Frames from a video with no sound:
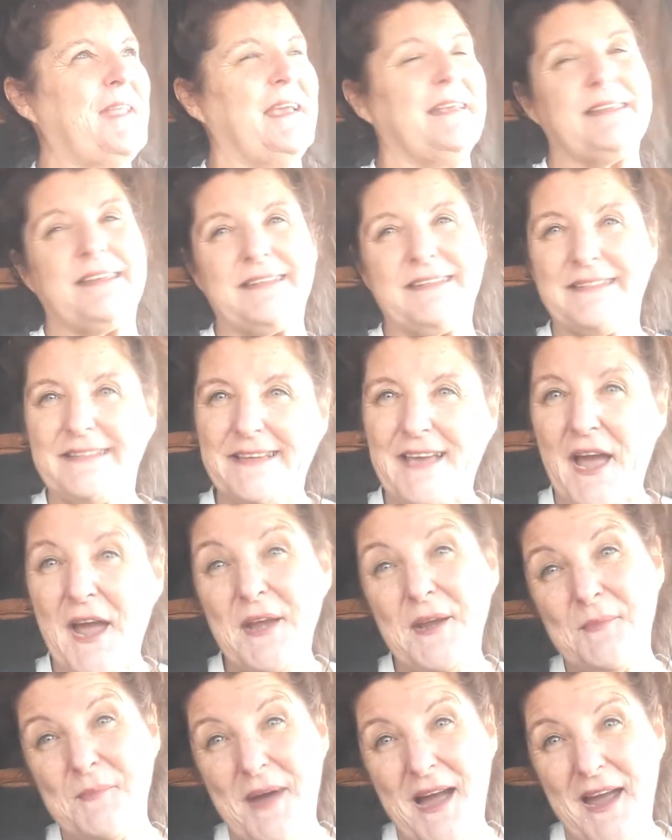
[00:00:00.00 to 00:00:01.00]
this is
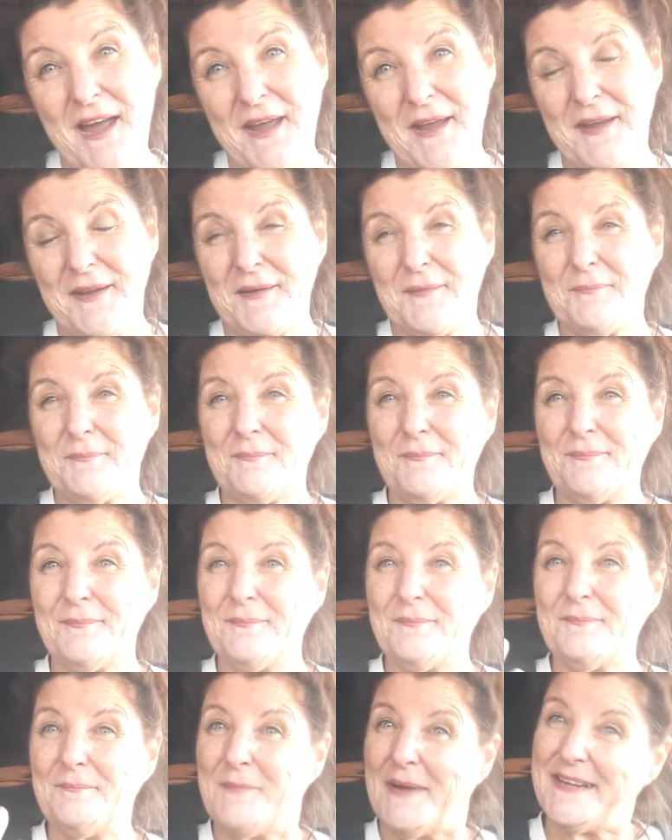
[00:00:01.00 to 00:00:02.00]
kind of my
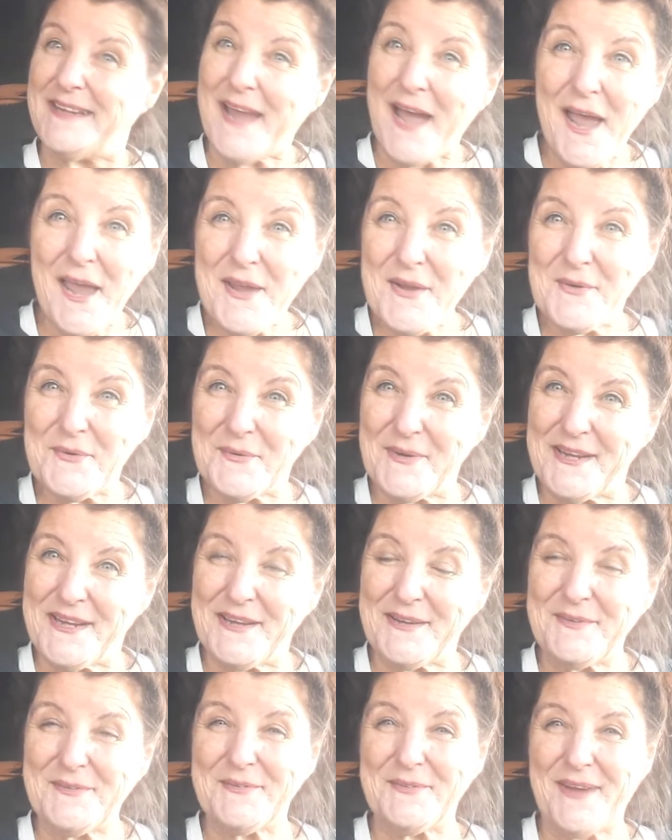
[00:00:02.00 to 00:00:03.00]
diary,
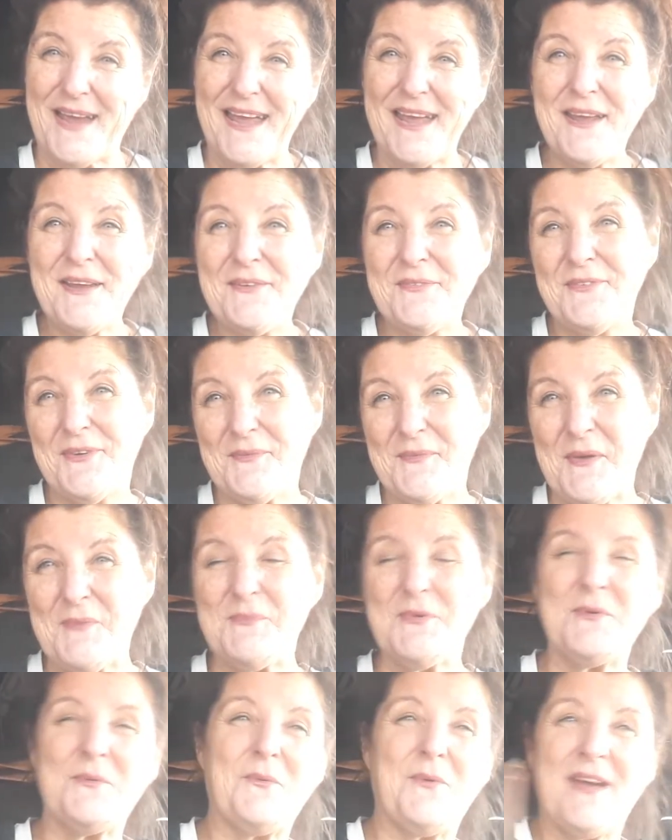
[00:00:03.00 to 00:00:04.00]
right?
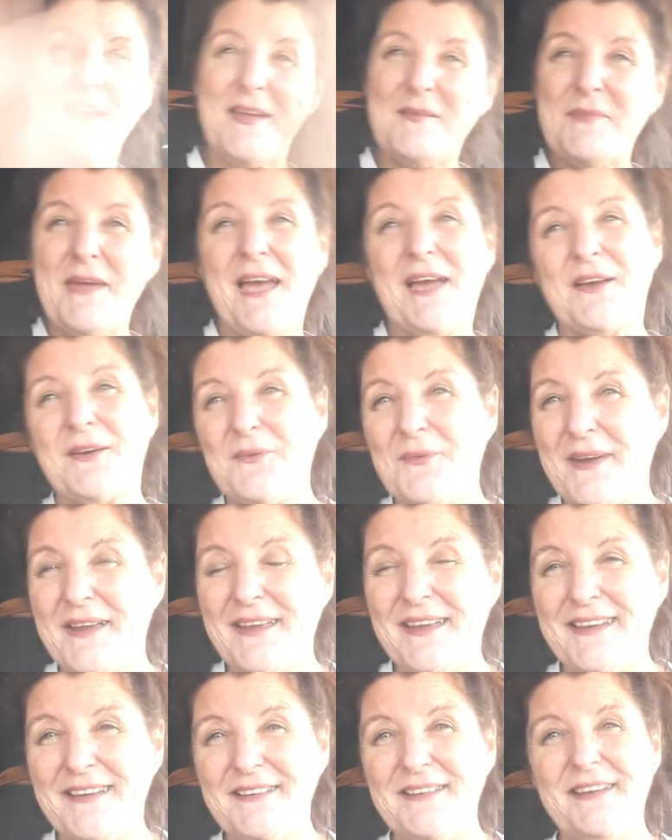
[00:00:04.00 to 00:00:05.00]
Remember way back
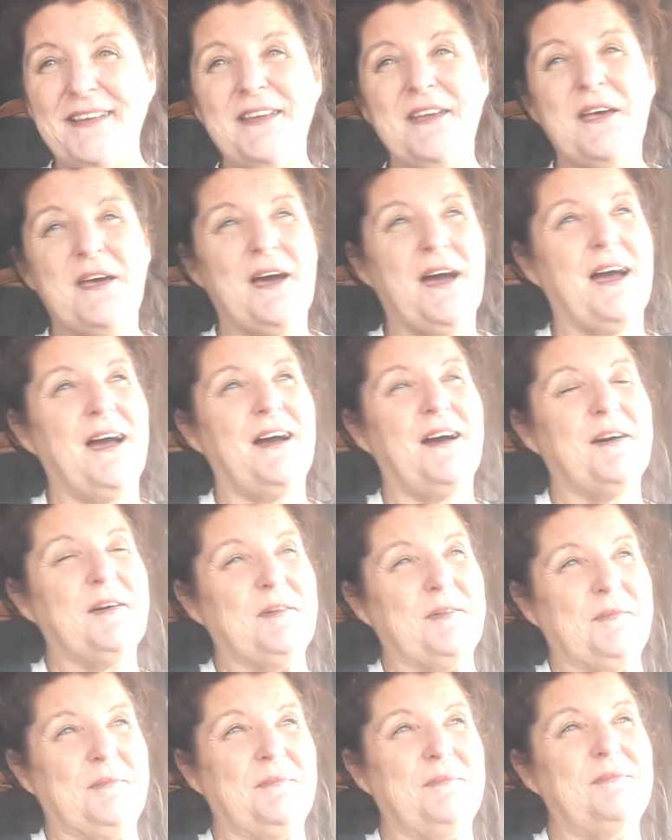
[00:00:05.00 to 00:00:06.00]
when
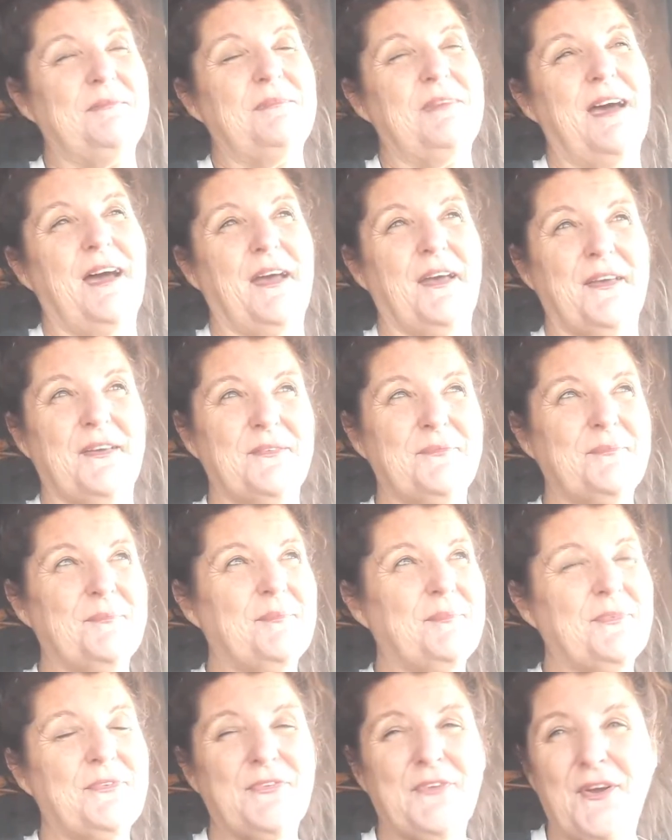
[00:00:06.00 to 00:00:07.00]
I
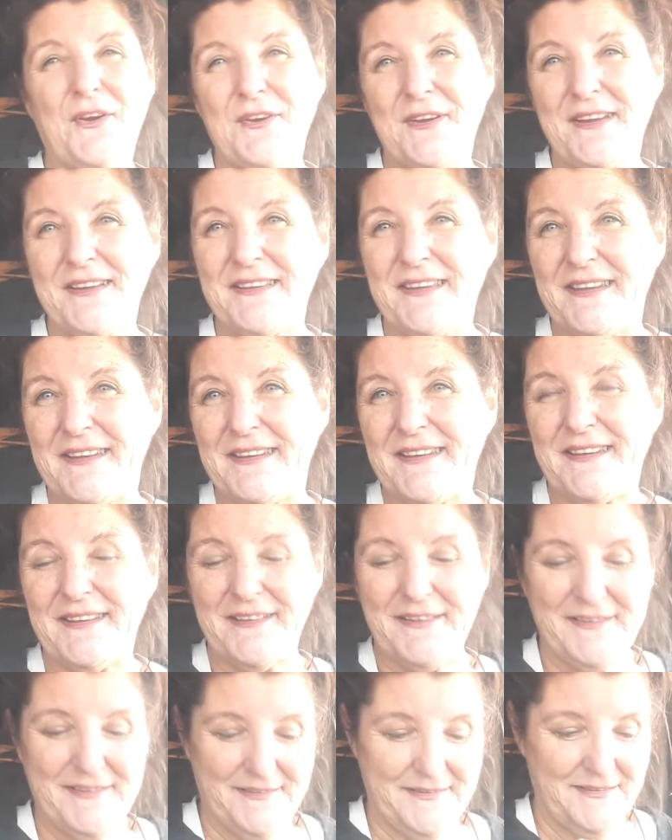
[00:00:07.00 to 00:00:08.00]
started the
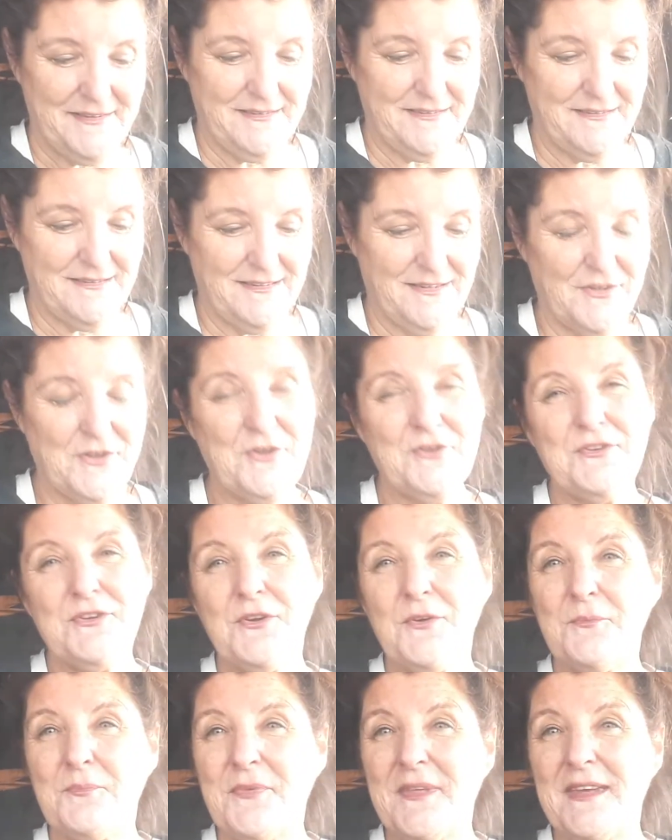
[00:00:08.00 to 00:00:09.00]

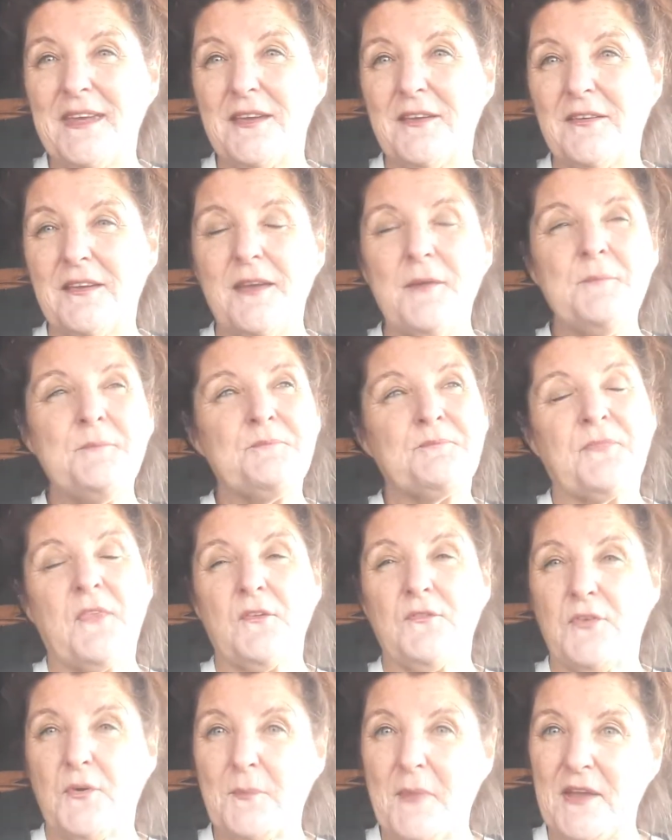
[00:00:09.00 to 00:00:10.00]
YouTube thing
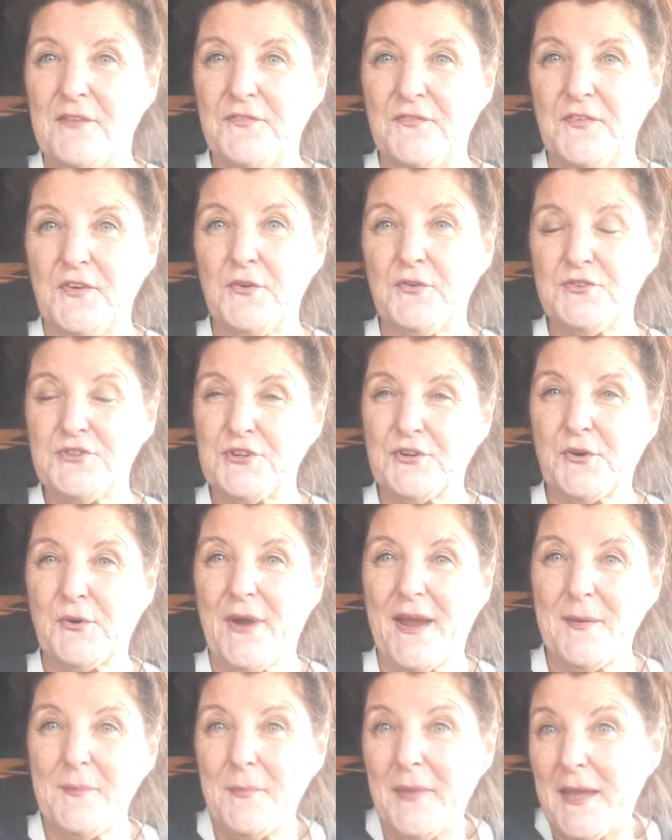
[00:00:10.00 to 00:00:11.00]
for my future
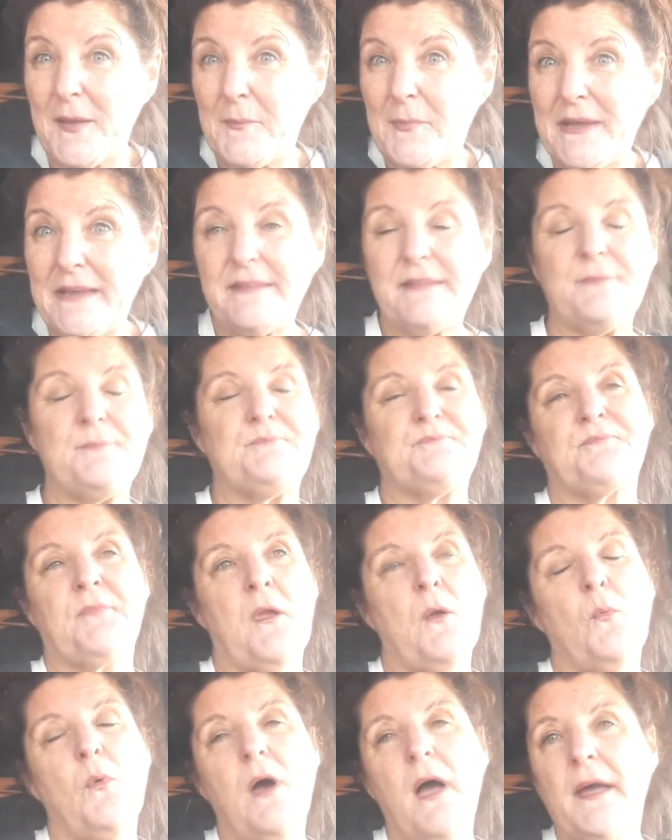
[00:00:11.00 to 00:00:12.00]
grandbabies?
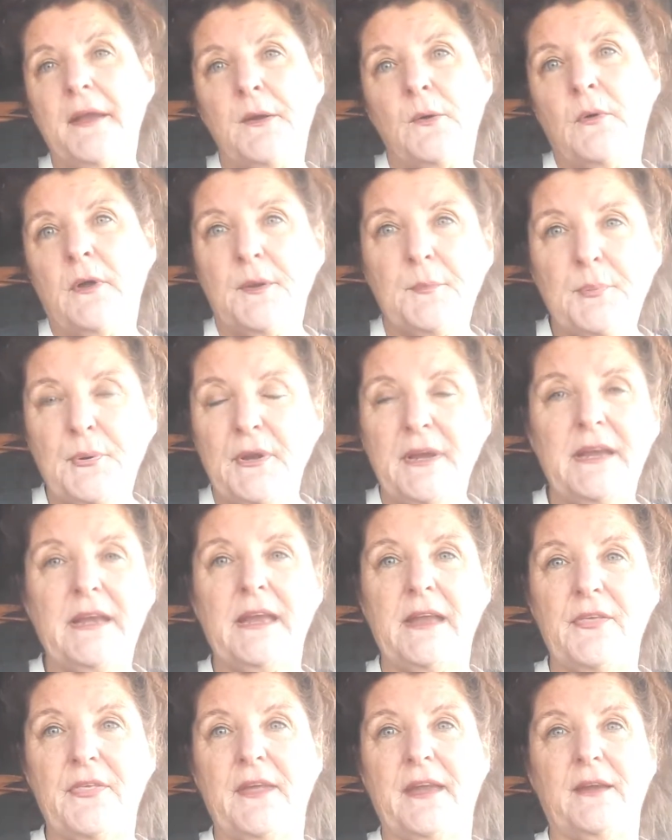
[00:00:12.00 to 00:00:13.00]
Well, I don't want to put
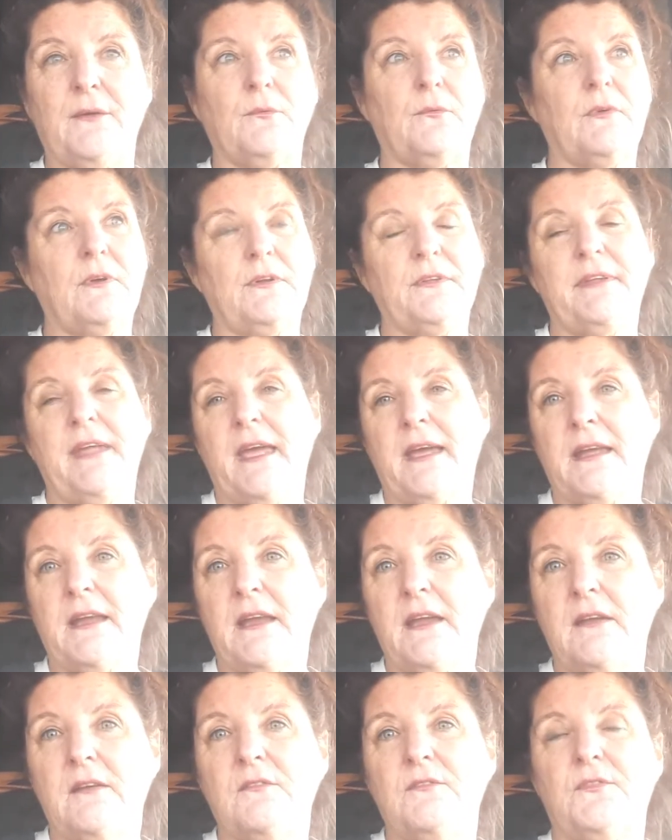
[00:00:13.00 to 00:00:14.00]
anything real
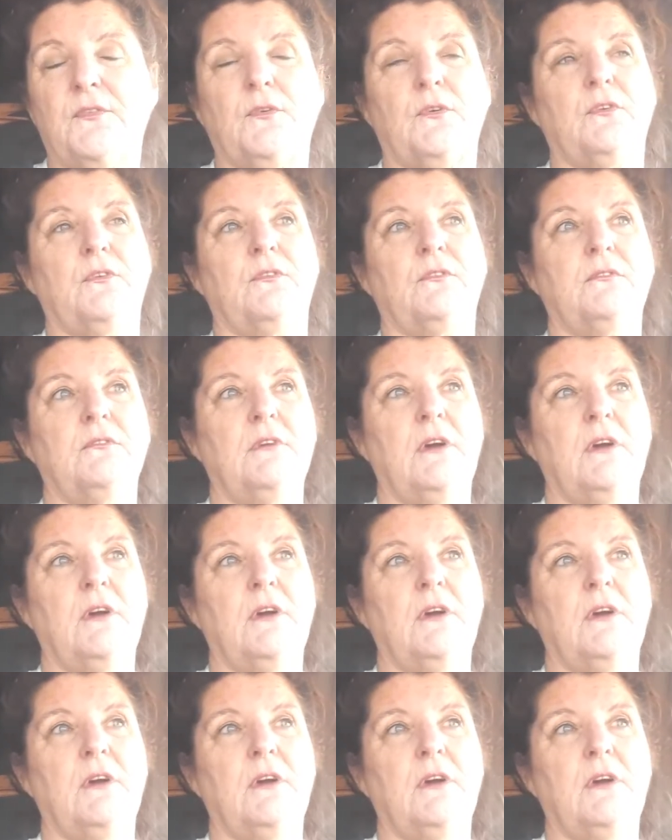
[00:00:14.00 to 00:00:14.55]
negative or